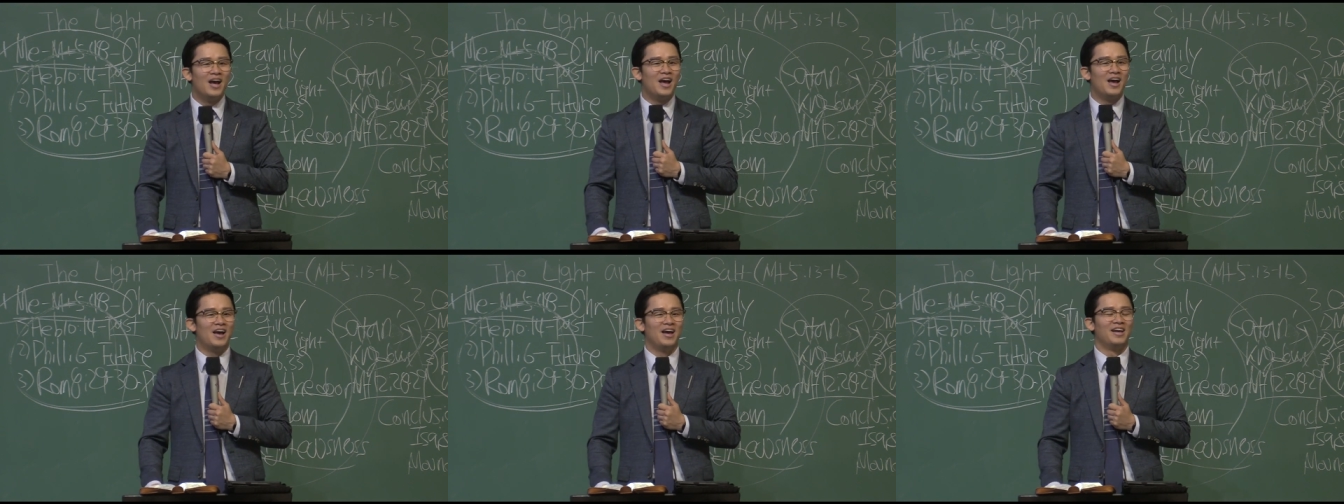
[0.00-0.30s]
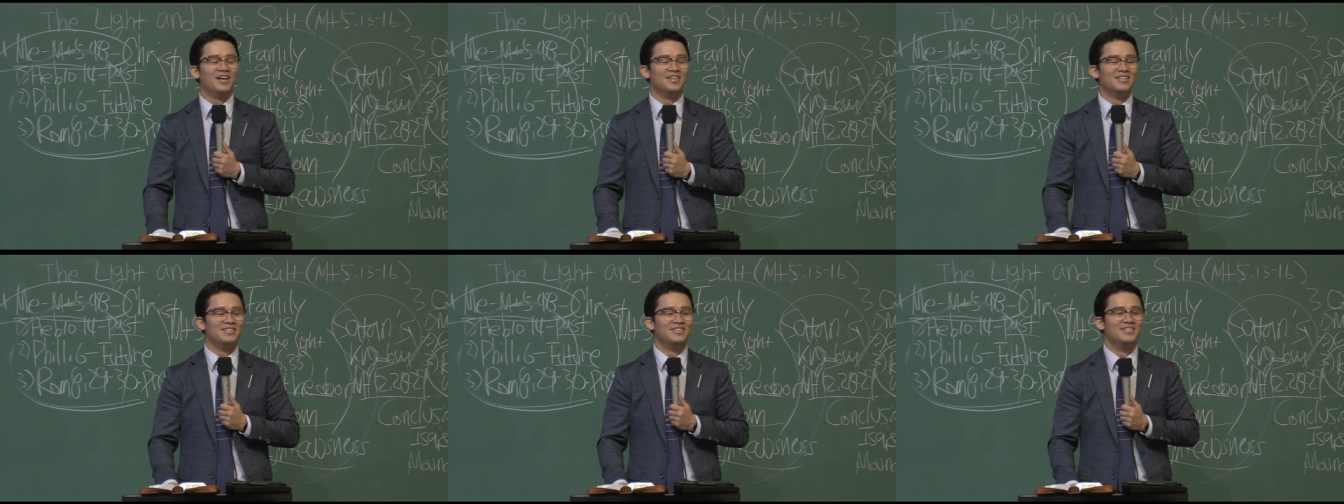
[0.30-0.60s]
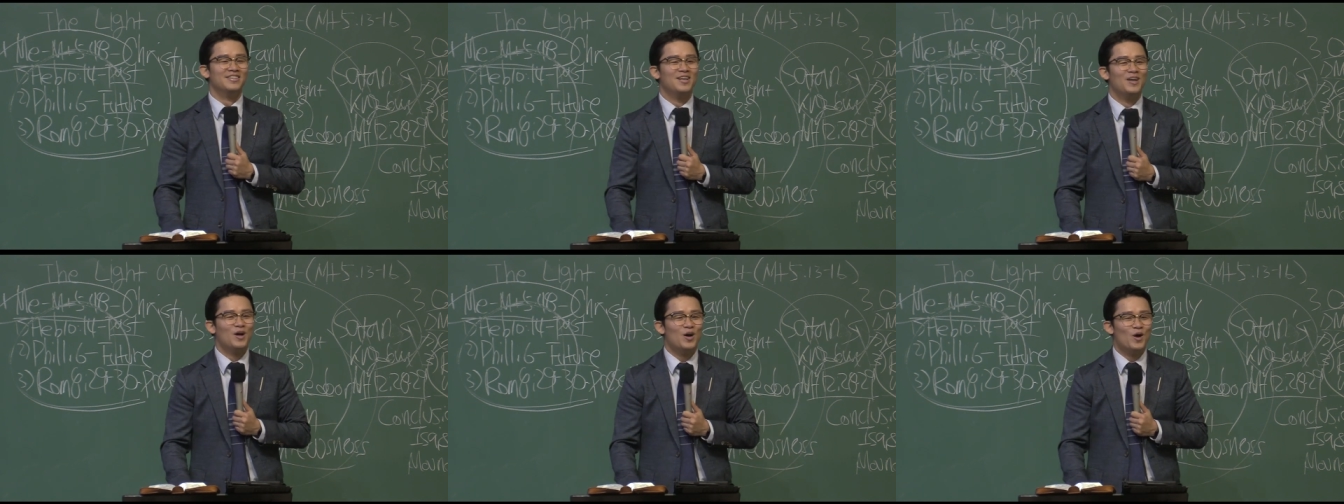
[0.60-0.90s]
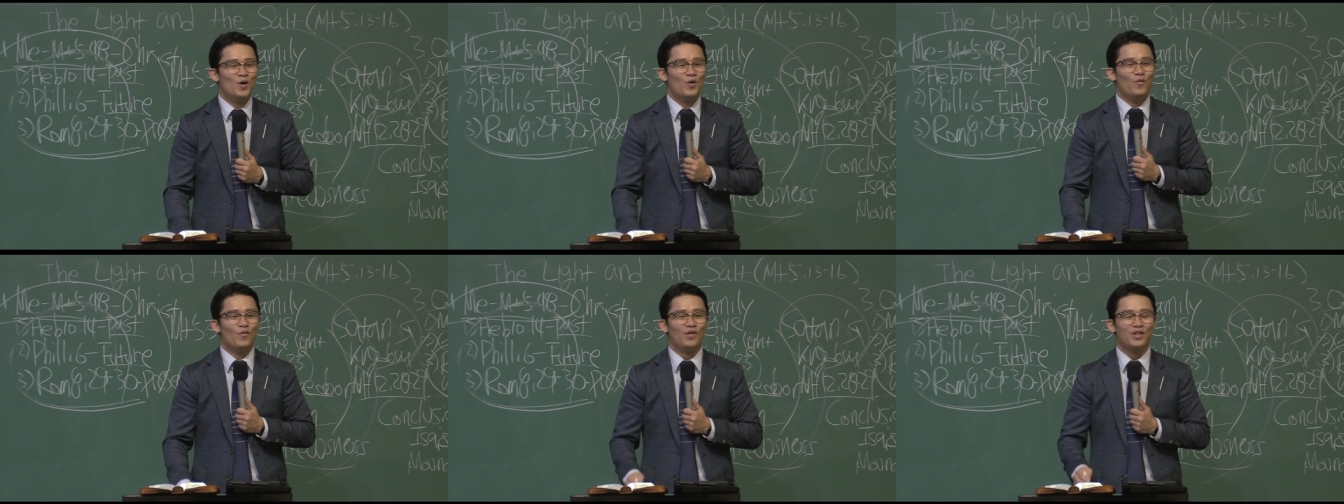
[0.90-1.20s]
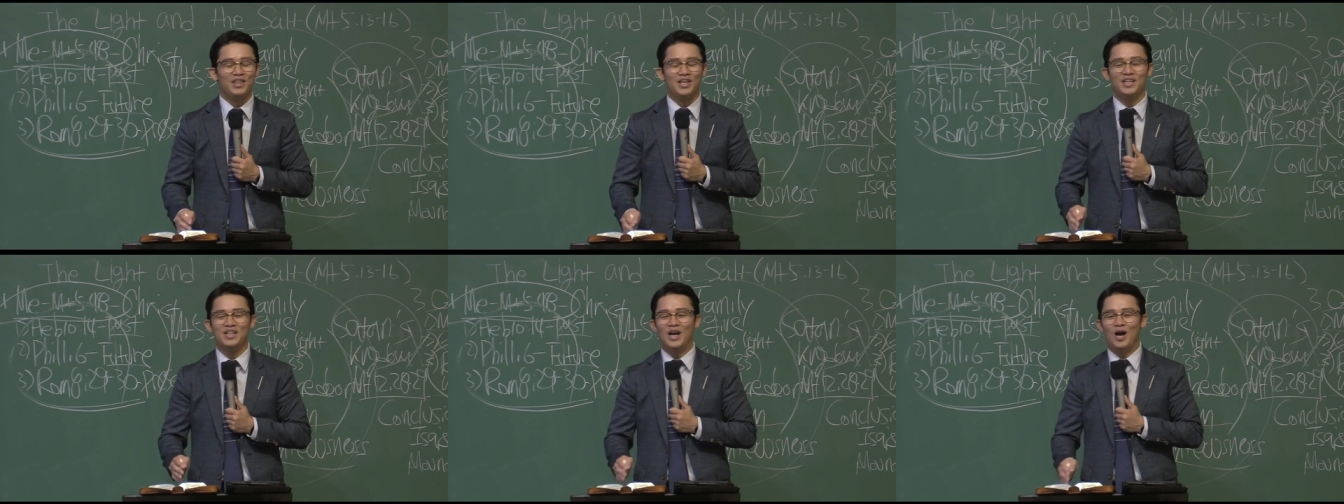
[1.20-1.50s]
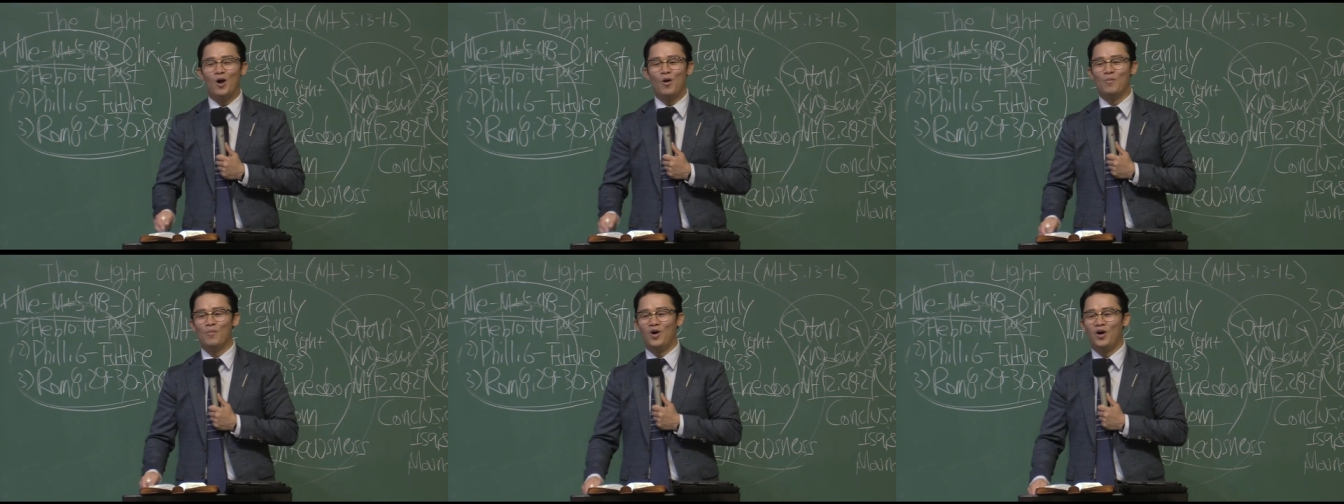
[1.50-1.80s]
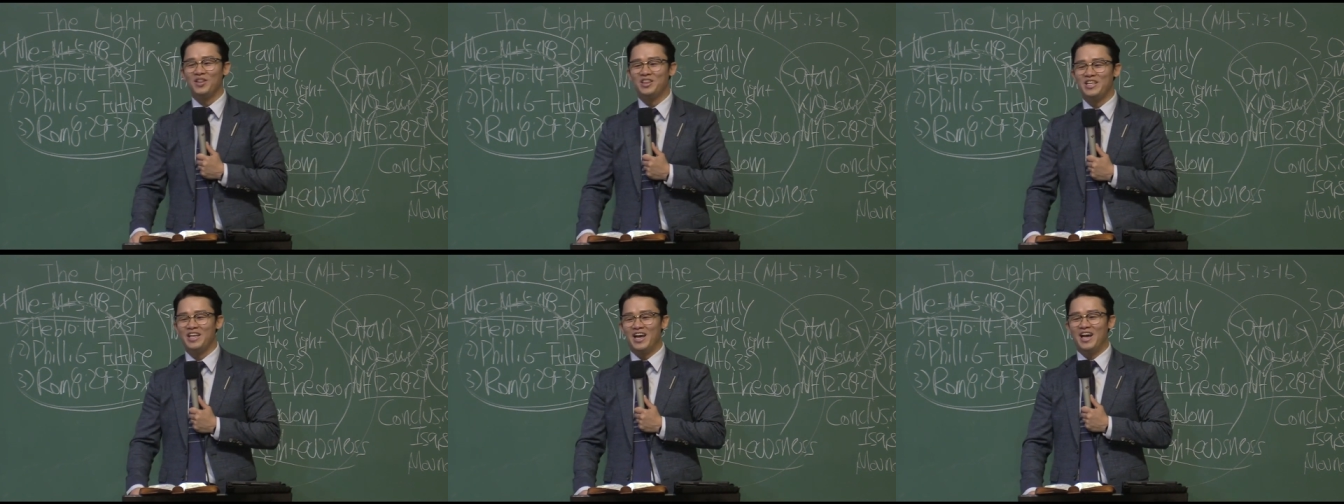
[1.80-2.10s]
And within our
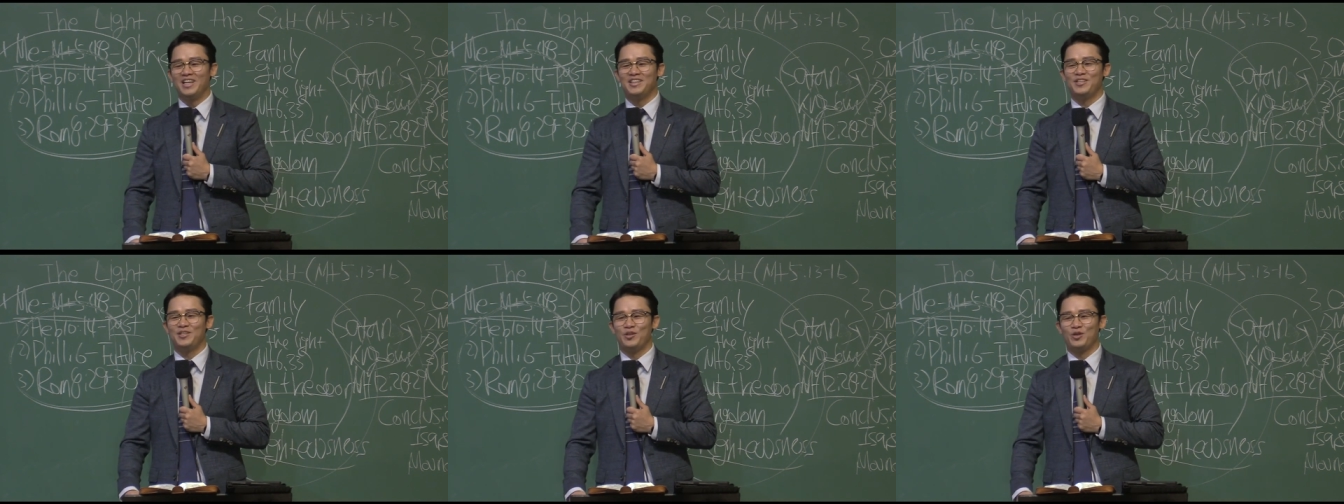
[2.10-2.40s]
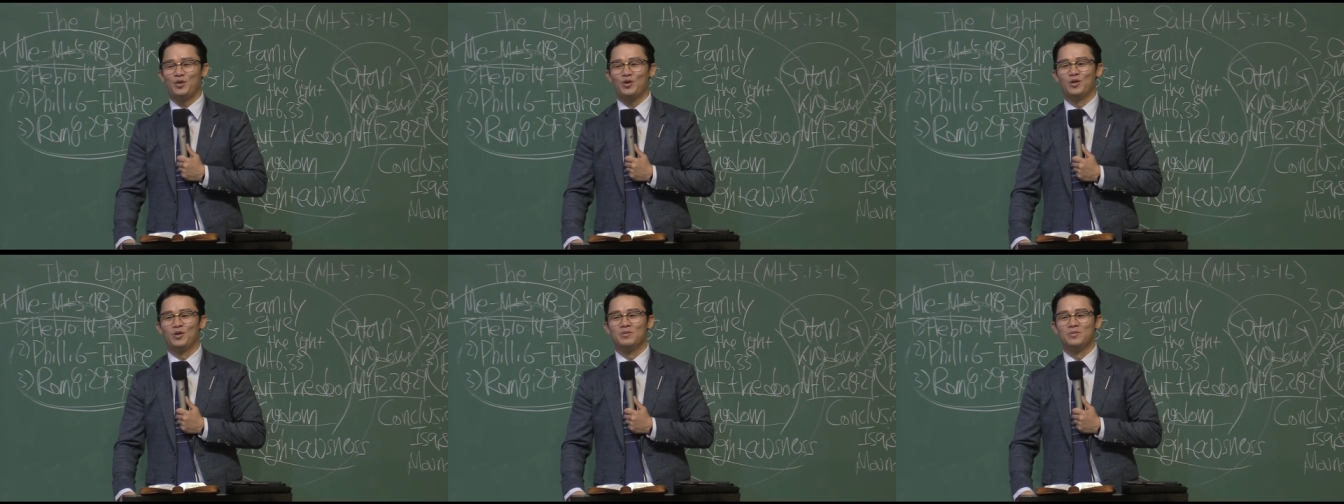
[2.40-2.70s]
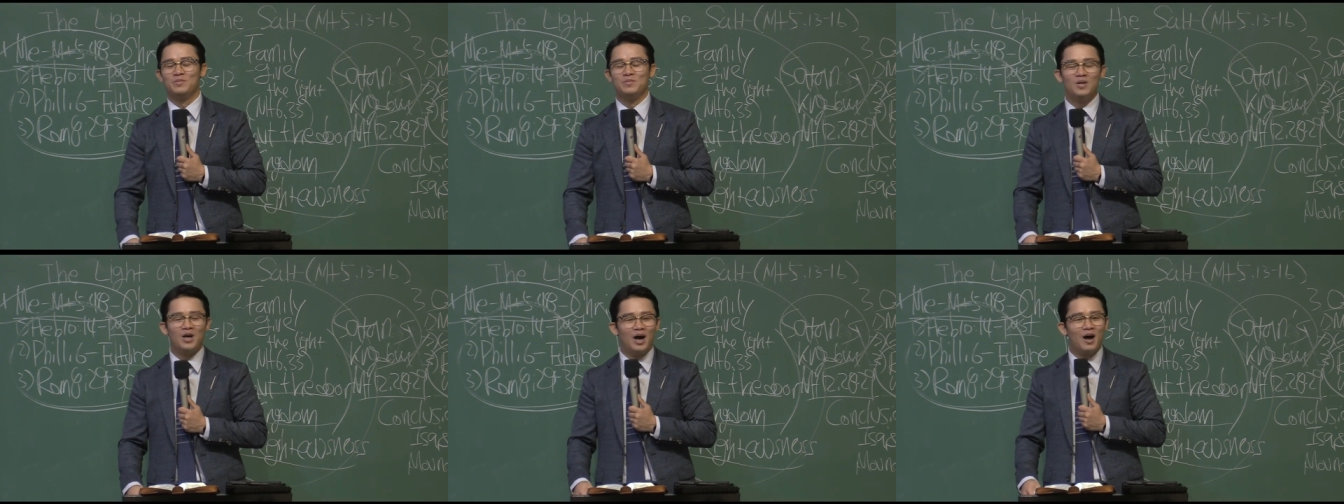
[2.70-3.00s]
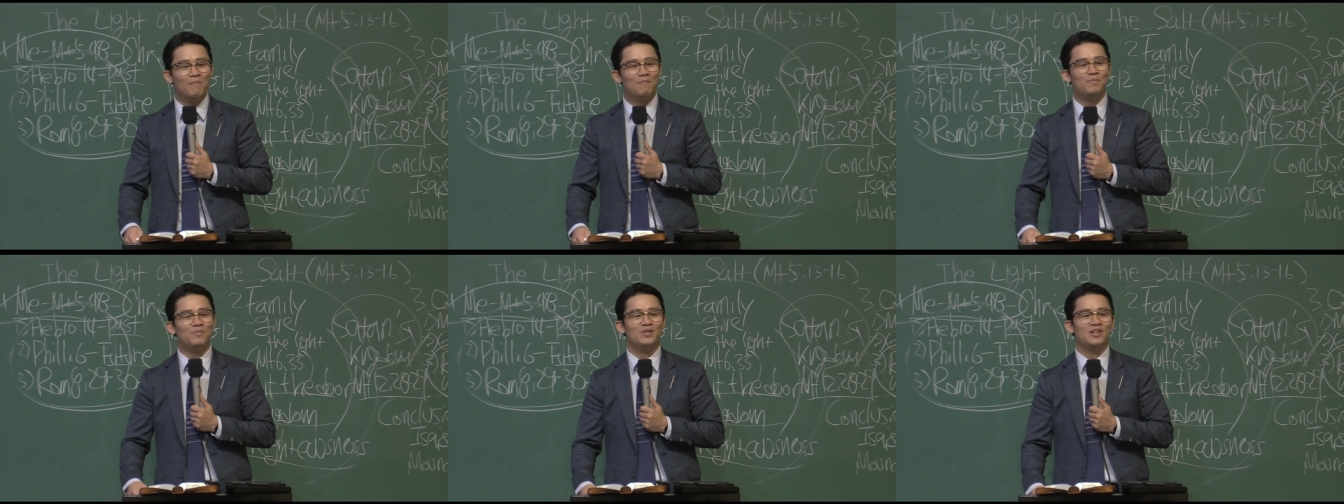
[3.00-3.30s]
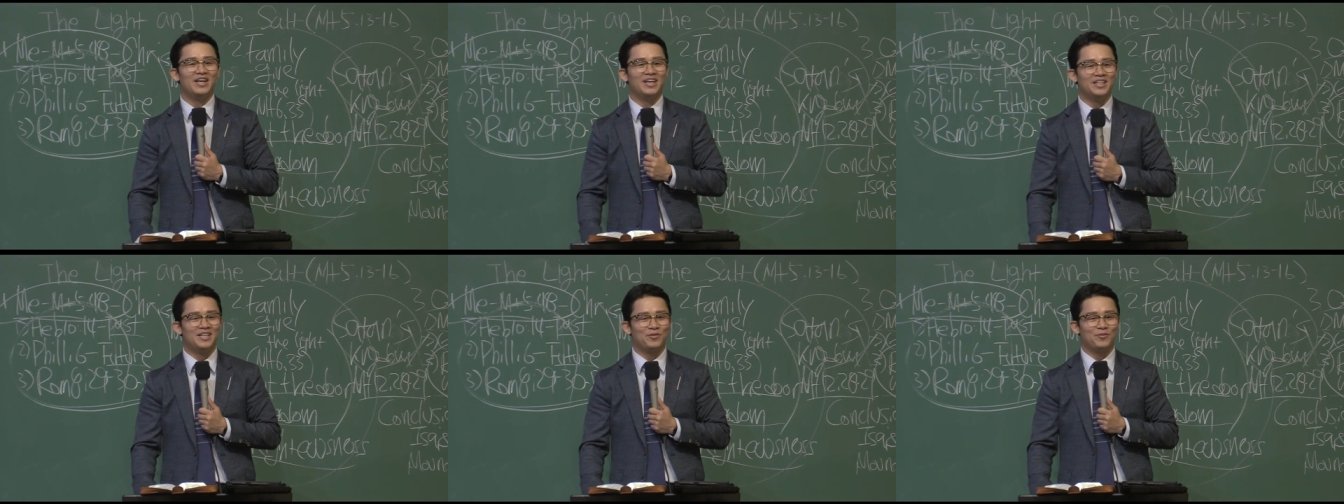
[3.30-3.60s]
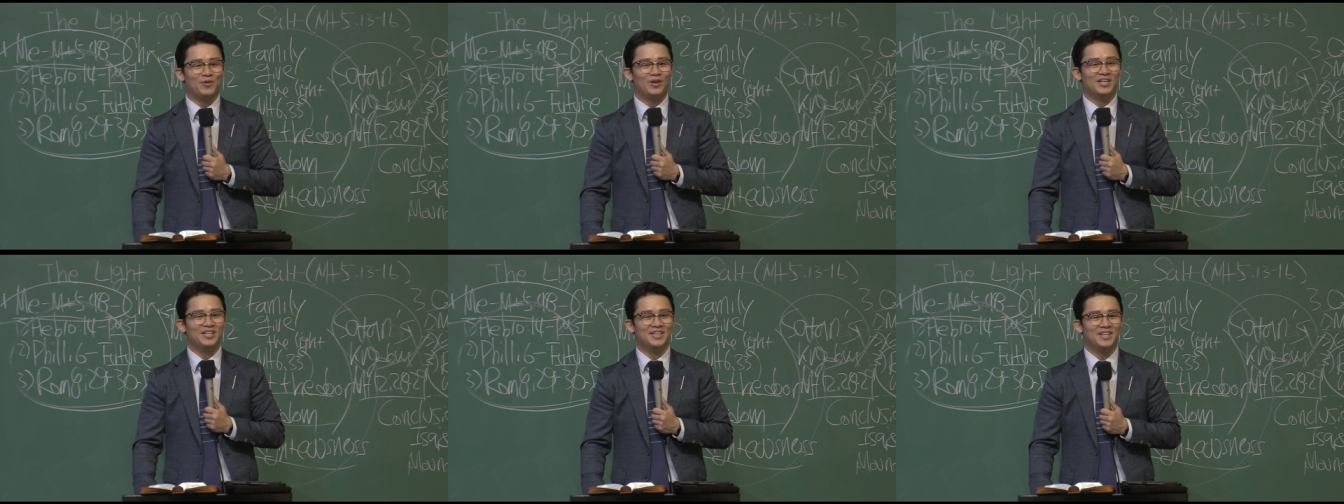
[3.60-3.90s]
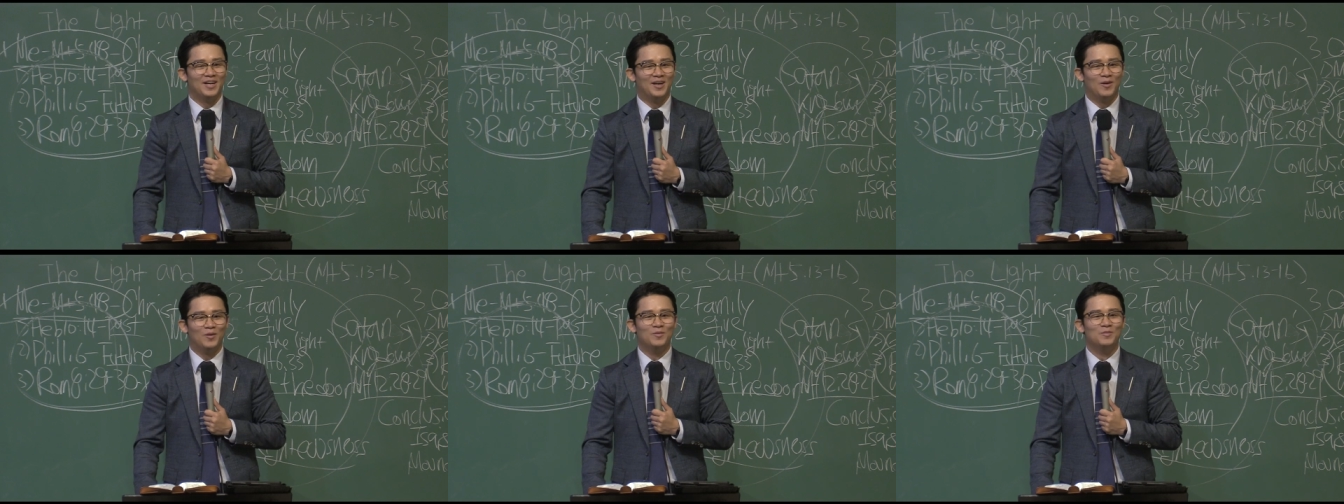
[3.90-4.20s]
multi ethnic groups, I'm planning right
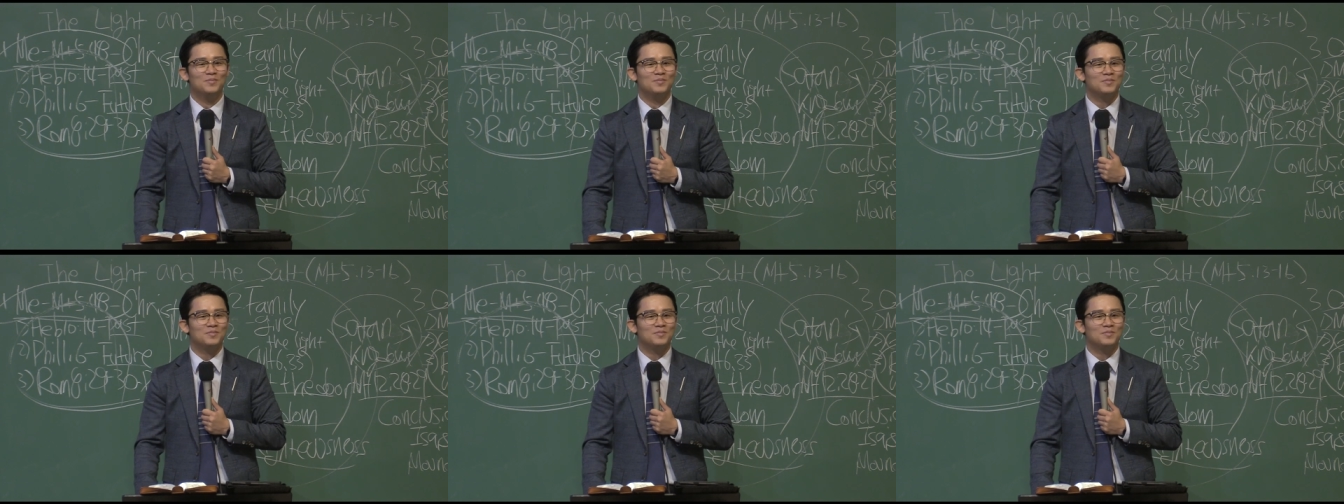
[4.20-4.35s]
now.